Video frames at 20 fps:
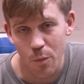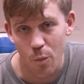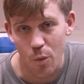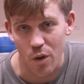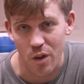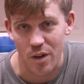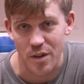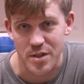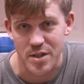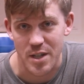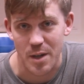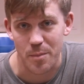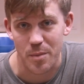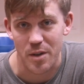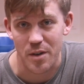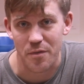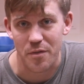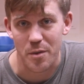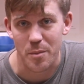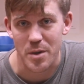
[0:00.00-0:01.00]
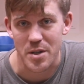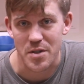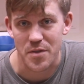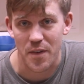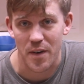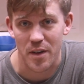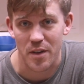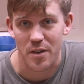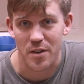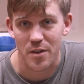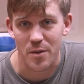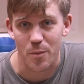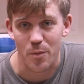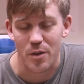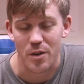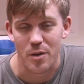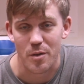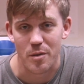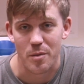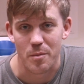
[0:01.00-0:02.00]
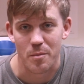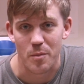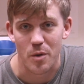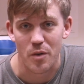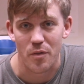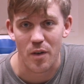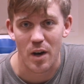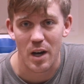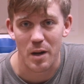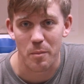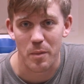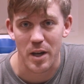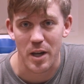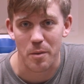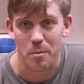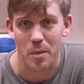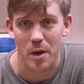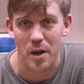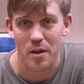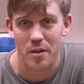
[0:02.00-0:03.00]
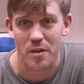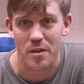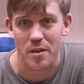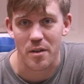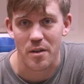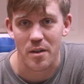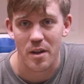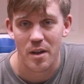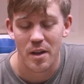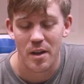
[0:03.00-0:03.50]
We'll learn something from each failure and we'll move on, make it better, and